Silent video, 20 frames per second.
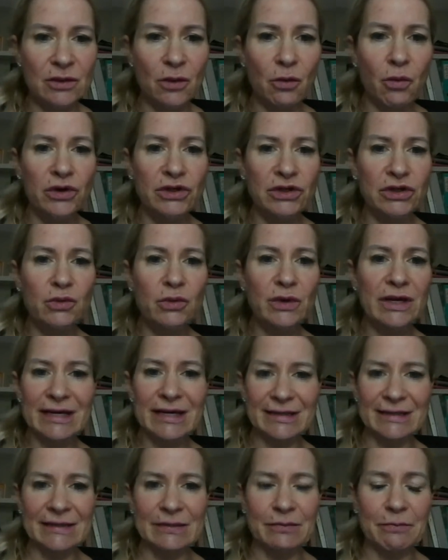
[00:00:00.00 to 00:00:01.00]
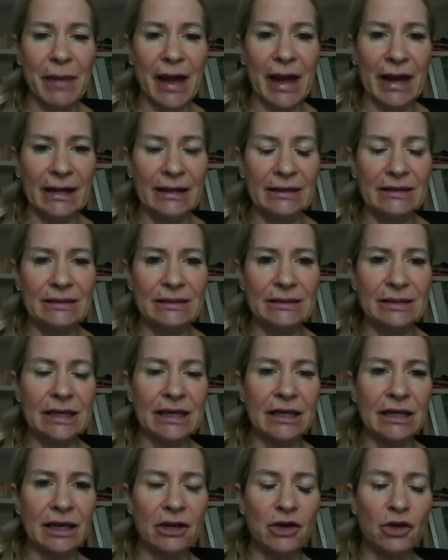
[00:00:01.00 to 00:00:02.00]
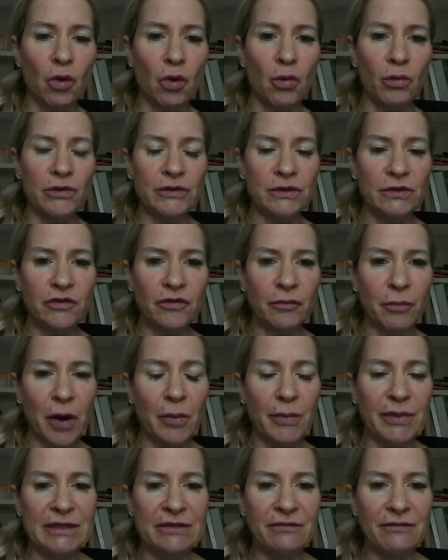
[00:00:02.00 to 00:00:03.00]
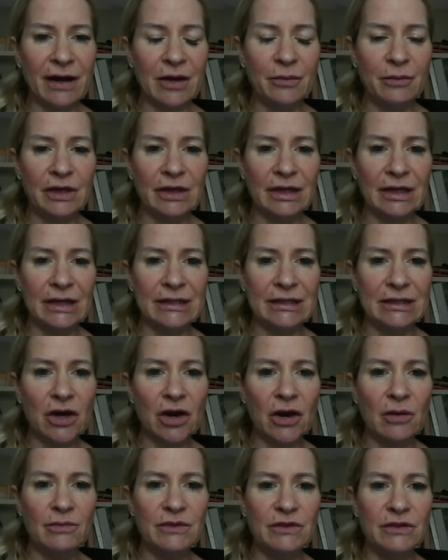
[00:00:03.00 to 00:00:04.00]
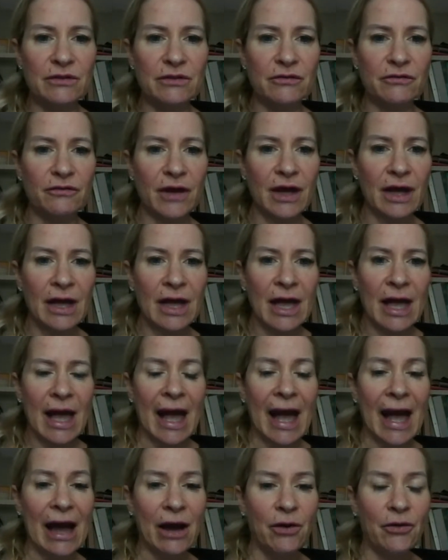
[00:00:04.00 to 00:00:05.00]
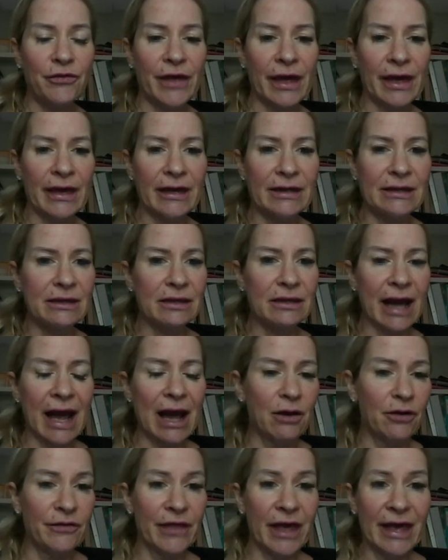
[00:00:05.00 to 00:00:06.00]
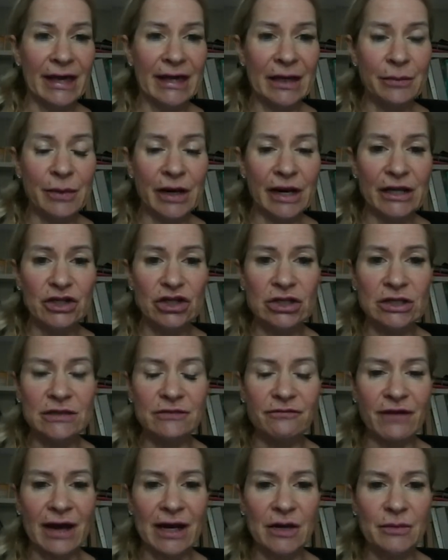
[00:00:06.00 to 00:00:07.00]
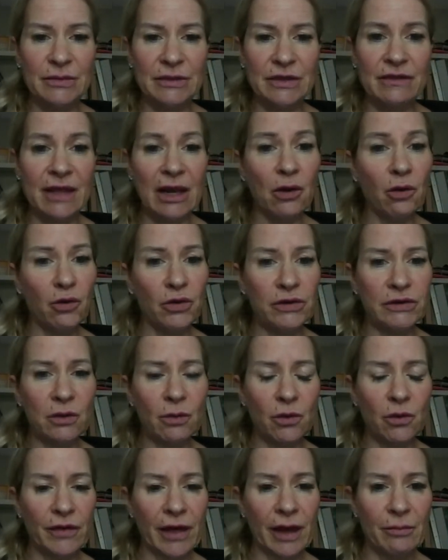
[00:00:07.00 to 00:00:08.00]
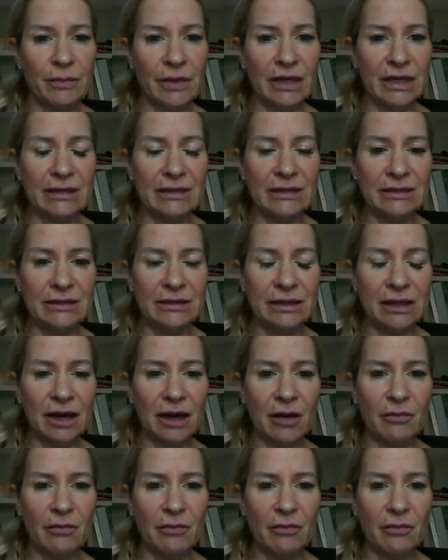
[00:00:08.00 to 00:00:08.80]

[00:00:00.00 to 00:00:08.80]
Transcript: So what do we expect in a normal sort of puppy development in terms of how their elimination develops, and then also what that means